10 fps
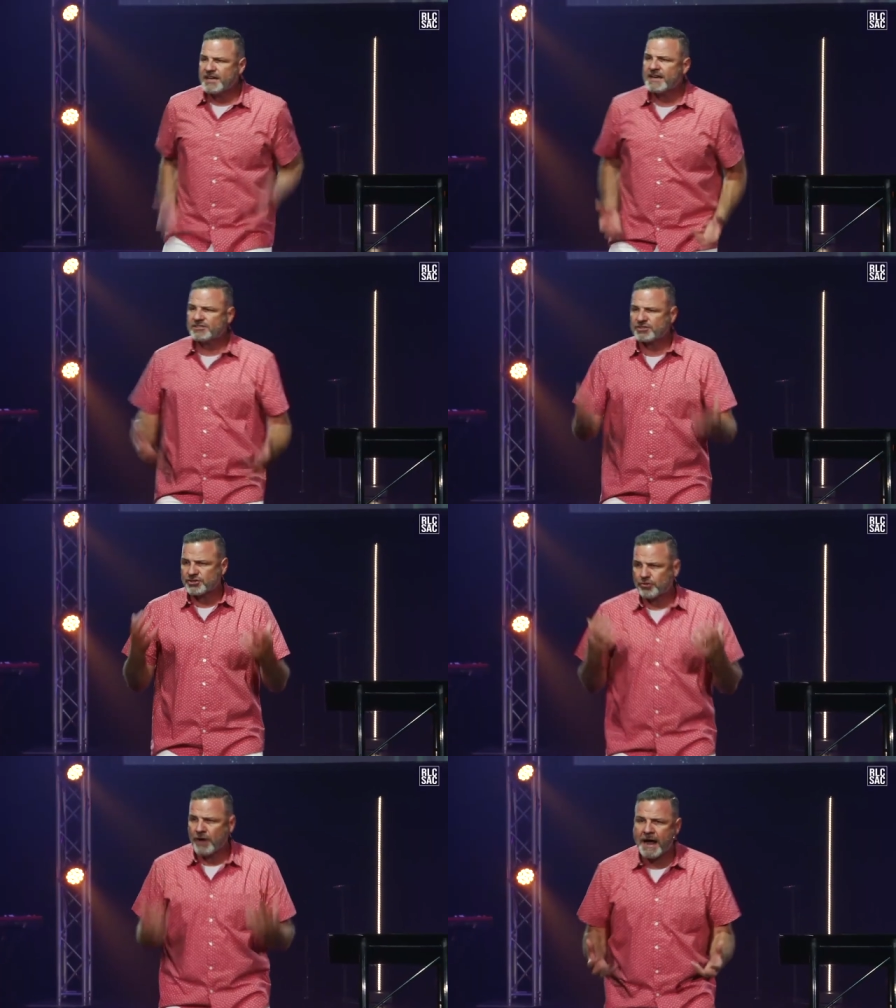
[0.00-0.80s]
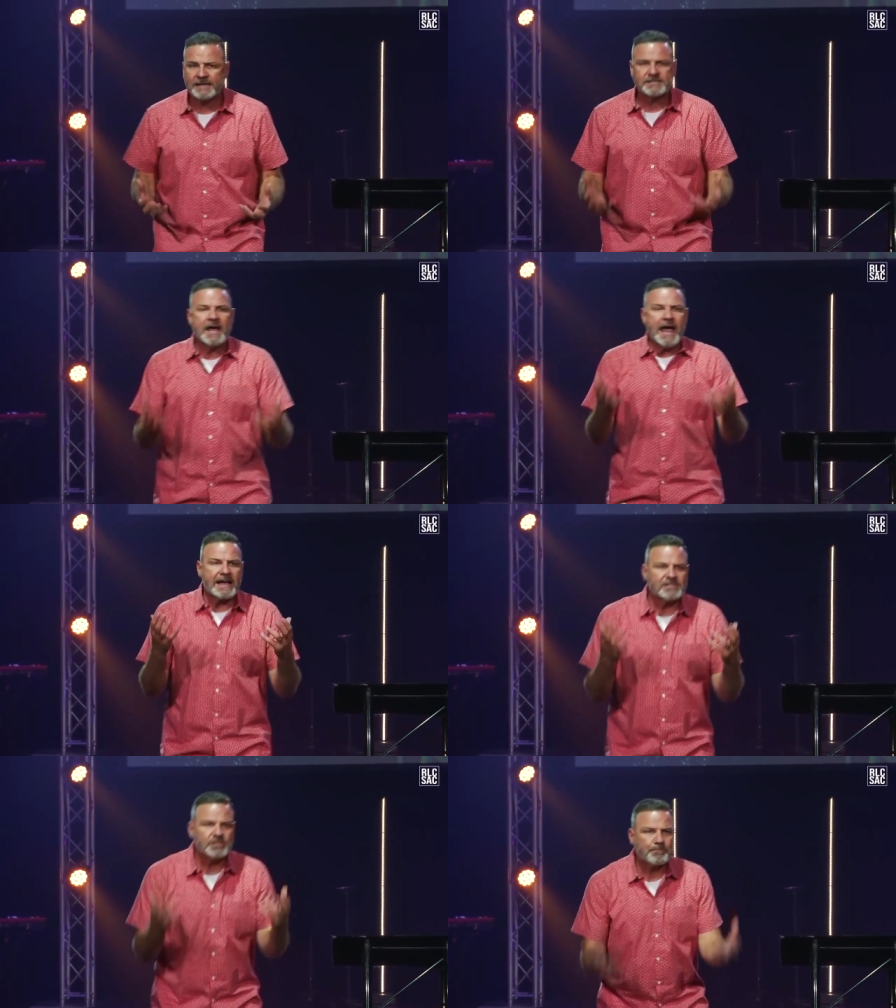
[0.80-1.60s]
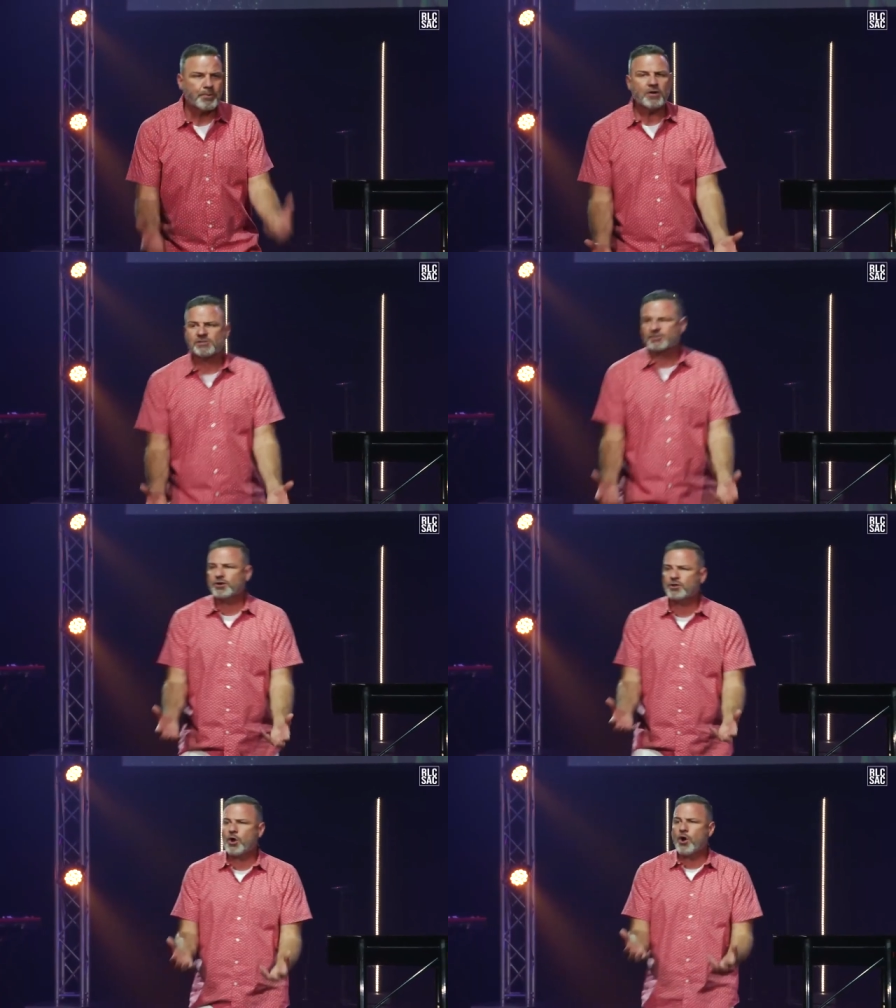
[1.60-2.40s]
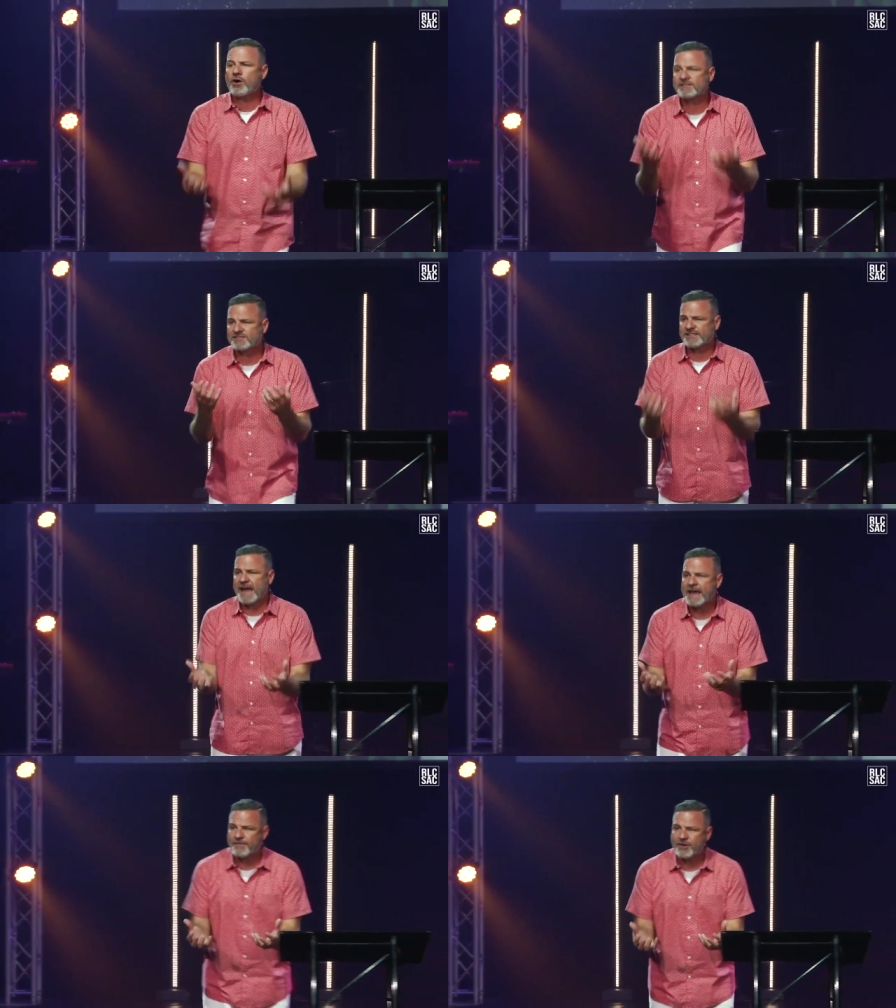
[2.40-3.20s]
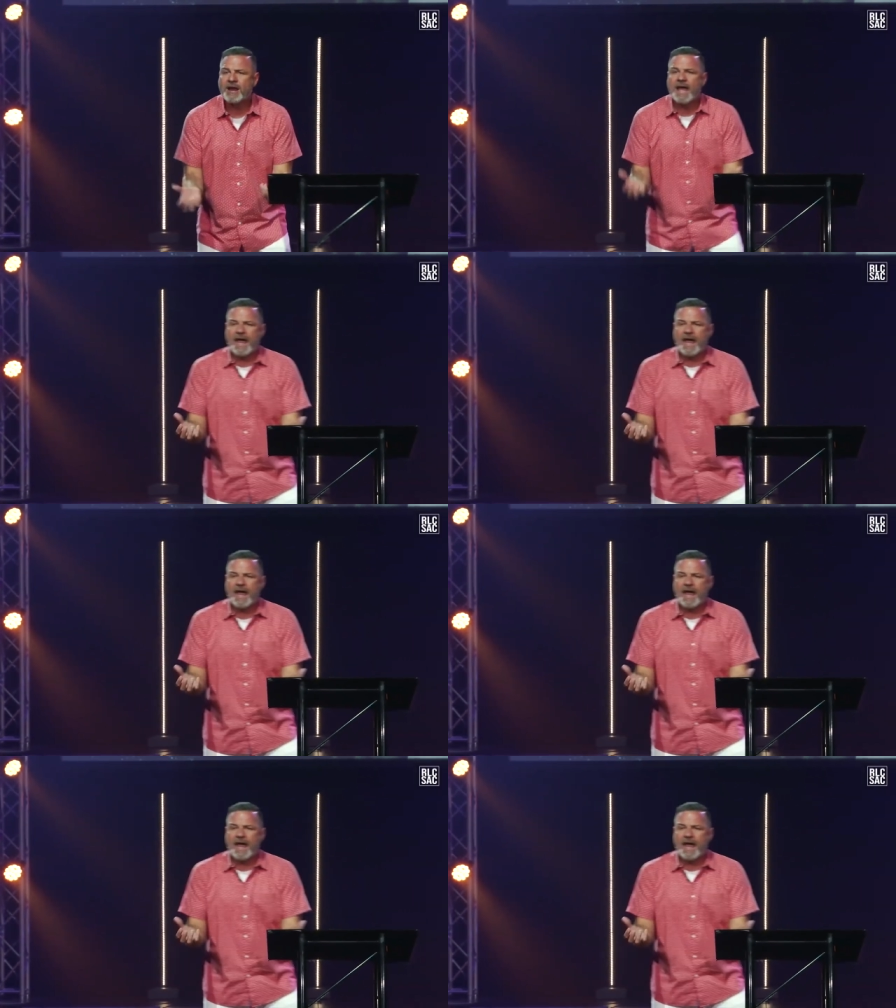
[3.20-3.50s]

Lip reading: Jesus Christ as their personal Lord and Savior.